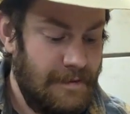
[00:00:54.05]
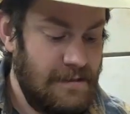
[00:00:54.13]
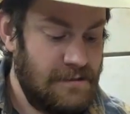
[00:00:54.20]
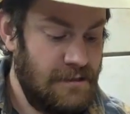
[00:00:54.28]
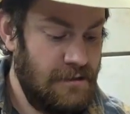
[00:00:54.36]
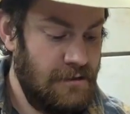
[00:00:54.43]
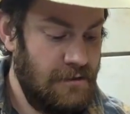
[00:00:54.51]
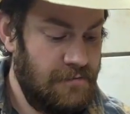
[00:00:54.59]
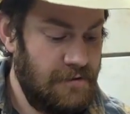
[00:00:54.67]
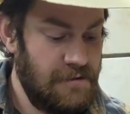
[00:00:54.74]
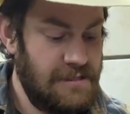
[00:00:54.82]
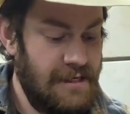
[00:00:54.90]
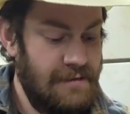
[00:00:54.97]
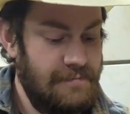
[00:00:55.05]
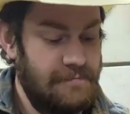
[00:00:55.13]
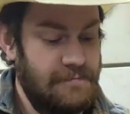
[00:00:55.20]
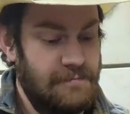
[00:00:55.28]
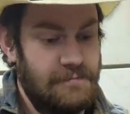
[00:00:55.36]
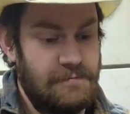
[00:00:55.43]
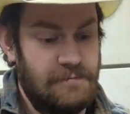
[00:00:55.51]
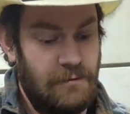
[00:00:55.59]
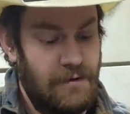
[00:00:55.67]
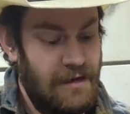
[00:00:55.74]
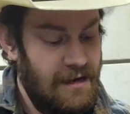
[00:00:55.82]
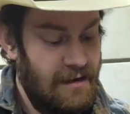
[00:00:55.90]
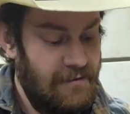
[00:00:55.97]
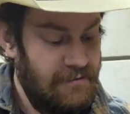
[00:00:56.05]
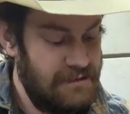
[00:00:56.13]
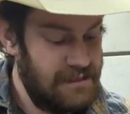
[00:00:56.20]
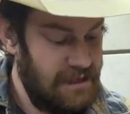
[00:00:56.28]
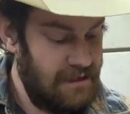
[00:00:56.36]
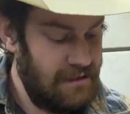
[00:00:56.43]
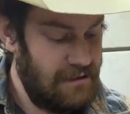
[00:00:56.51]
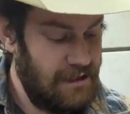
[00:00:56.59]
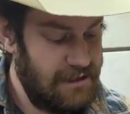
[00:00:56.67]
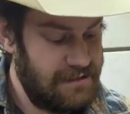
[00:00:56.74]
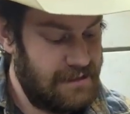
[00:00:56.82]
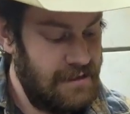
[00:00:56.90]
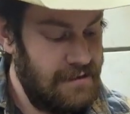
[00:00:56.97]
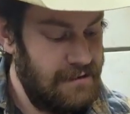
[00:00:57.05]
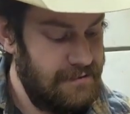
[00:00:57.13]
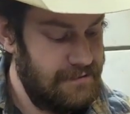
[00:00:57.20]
So first up, we have this here Huskey.